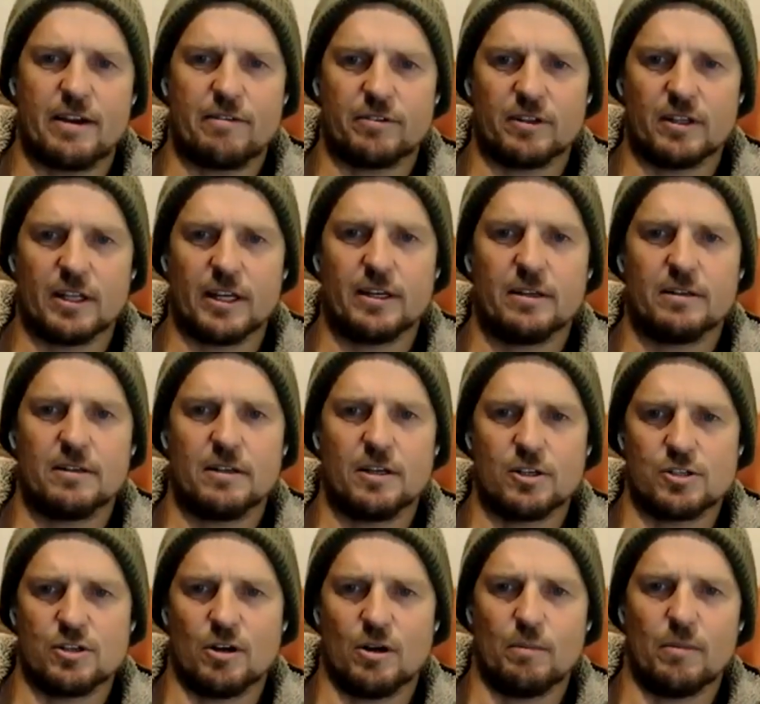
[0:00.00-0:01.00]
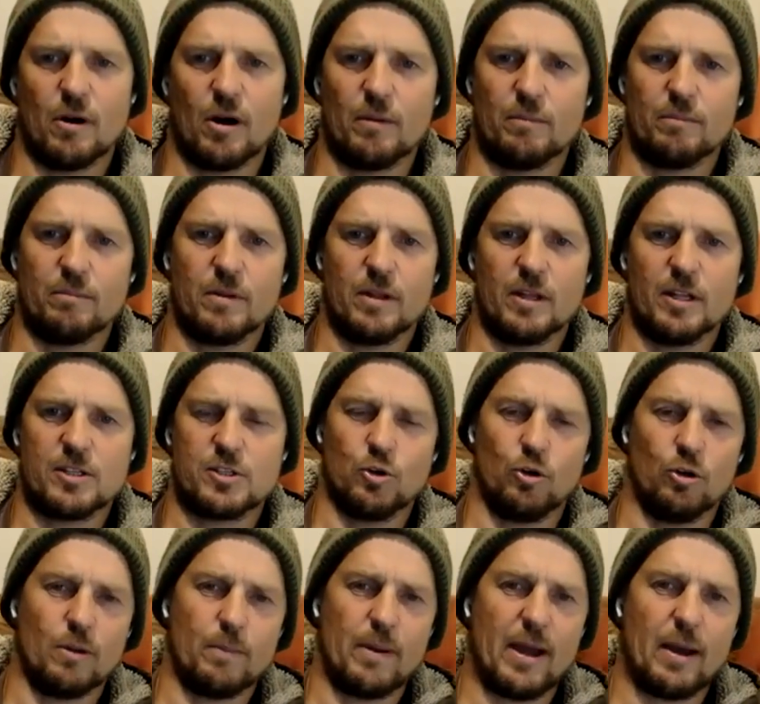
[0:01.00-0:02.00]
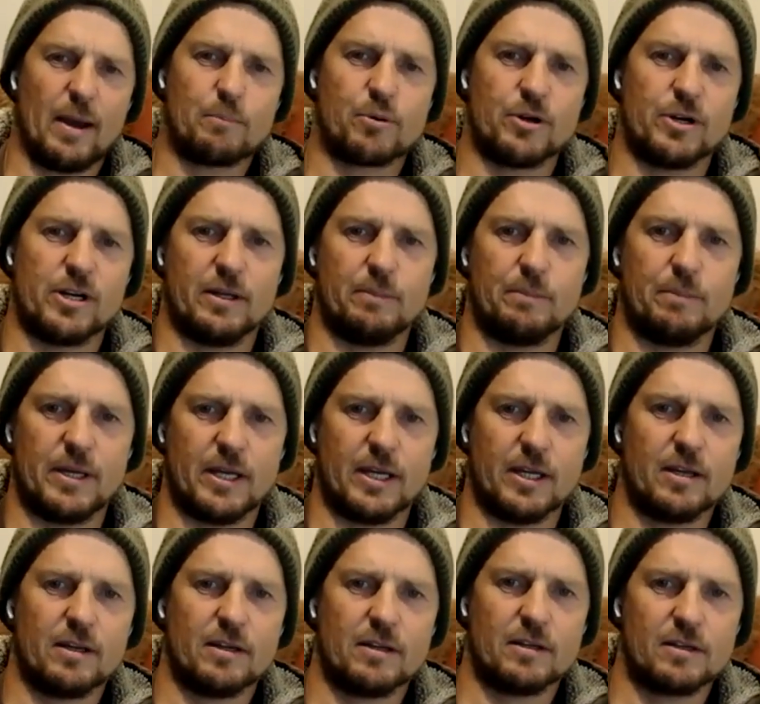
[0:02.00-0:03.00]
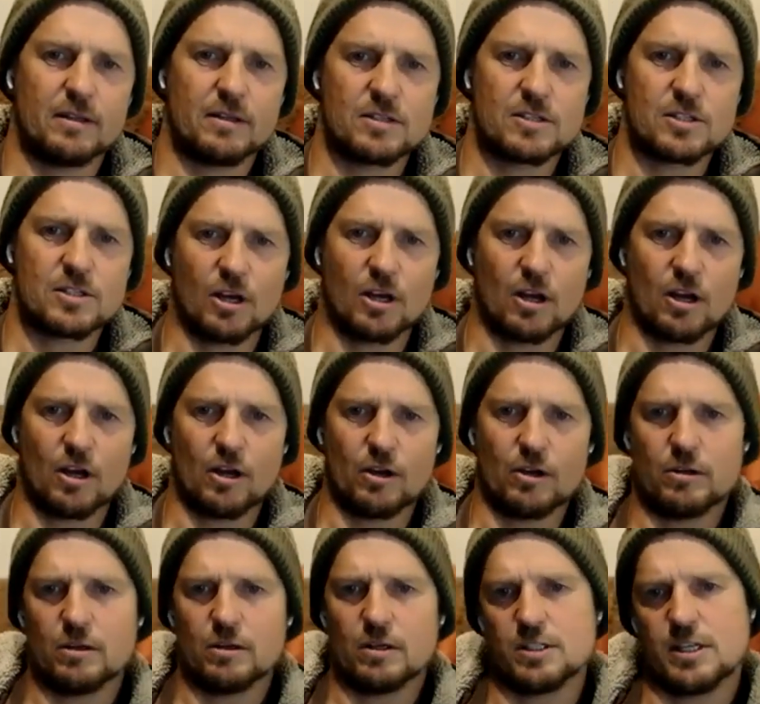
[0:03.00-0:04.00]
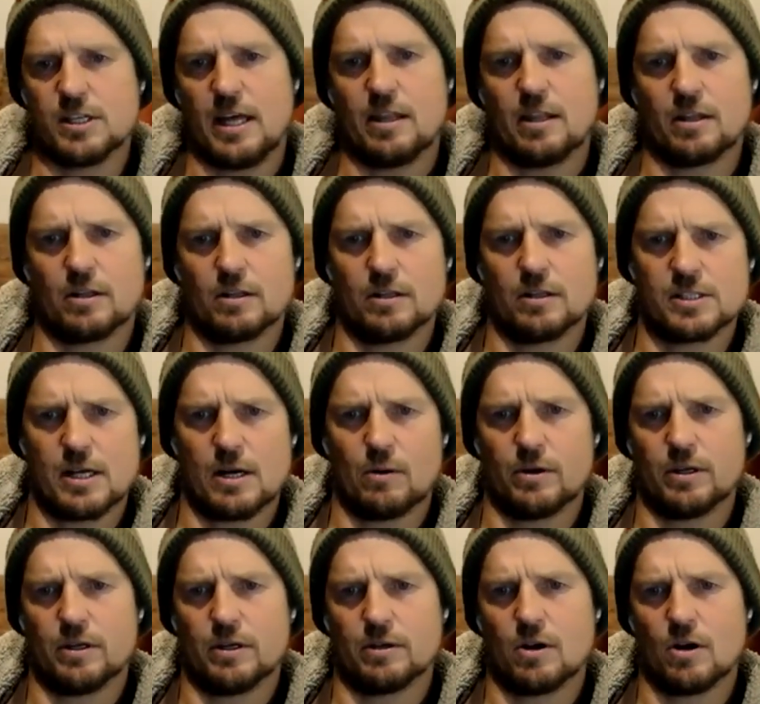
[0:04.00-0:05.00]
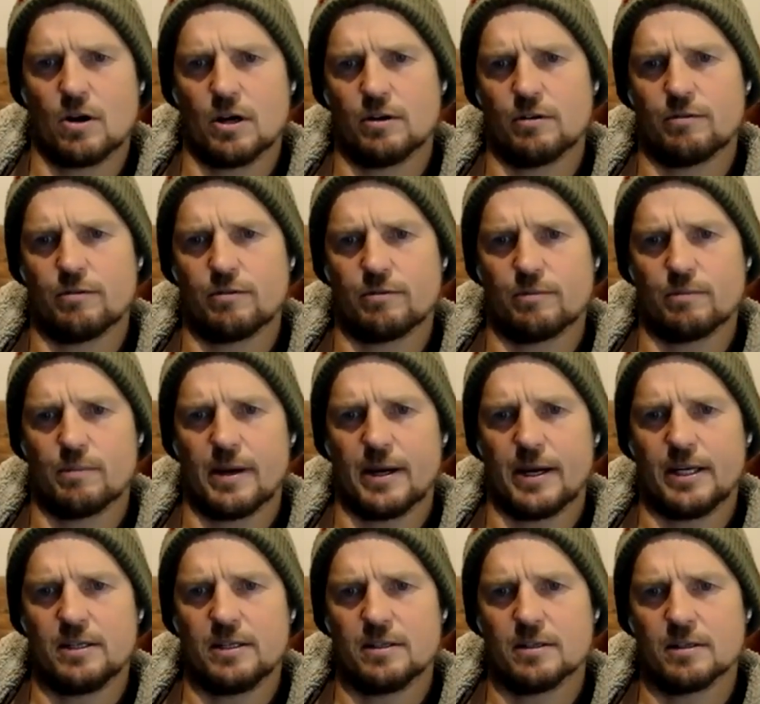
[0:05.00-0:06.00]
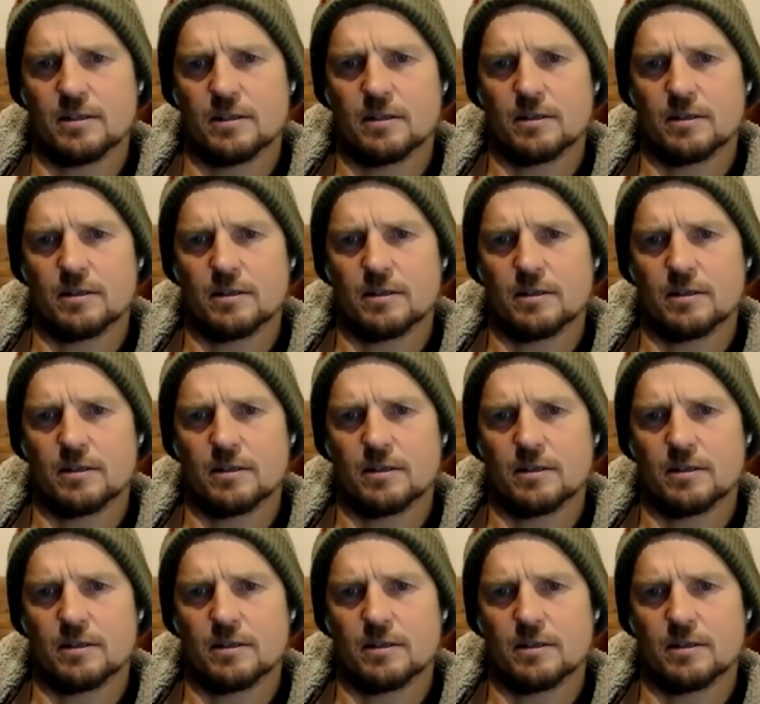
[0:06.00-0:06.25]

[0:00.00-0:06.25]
definitely, because it's all about printing big. So is that what you kind of mean?